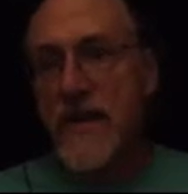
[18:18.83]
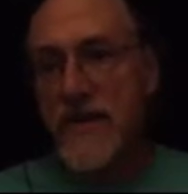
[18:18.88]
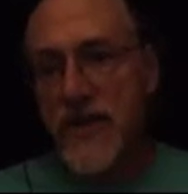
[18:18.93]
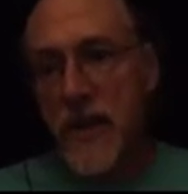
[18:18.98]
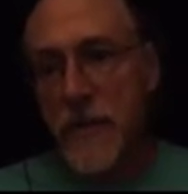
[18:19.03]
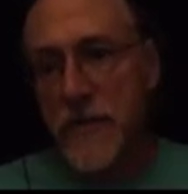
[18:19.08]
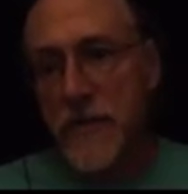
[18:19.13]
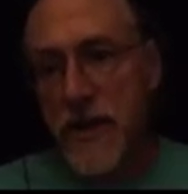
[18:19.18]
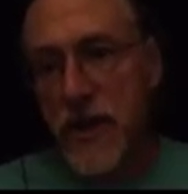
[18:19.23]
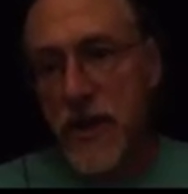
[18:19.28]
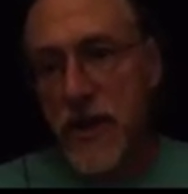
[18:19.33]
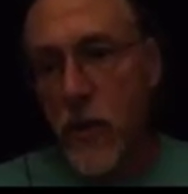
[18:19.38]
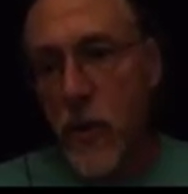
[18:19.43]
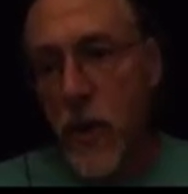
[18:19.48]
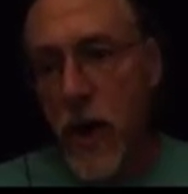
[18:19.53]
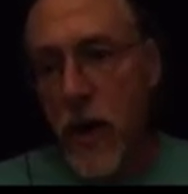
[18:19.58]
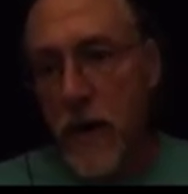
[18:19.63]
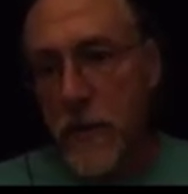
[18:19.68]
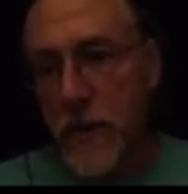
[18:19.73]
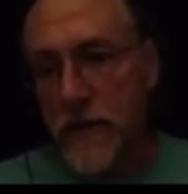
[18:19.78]
something you
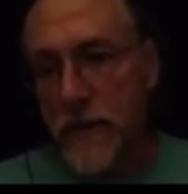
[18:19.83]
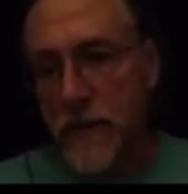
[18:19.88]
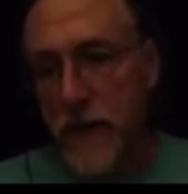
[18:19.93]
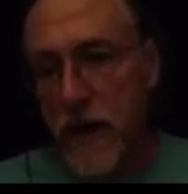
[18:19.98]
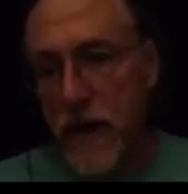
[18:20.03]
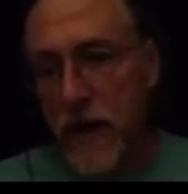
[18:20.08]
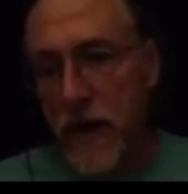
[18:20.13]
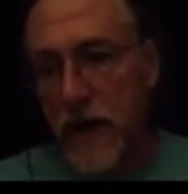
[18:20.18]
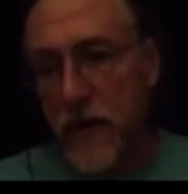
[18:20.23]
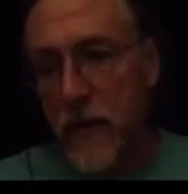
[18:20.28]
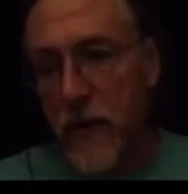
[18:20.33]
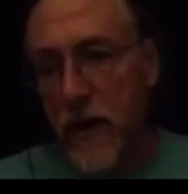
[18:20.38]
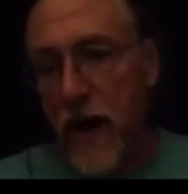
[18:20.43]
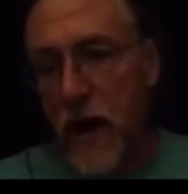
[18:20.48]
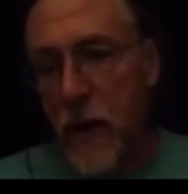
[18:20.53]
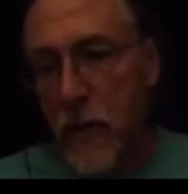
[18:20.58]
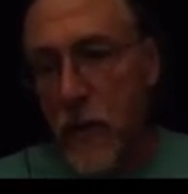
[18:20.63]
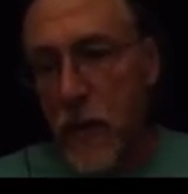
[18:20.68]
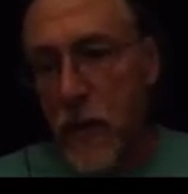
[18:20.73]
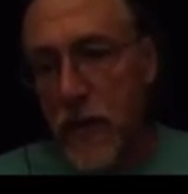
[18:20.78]
want to be fiddling
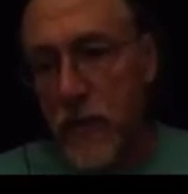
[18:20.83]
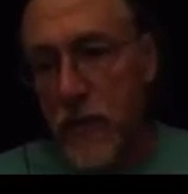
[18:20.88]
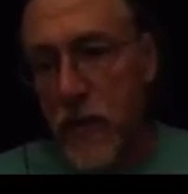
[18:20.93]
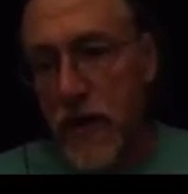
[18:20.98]
around with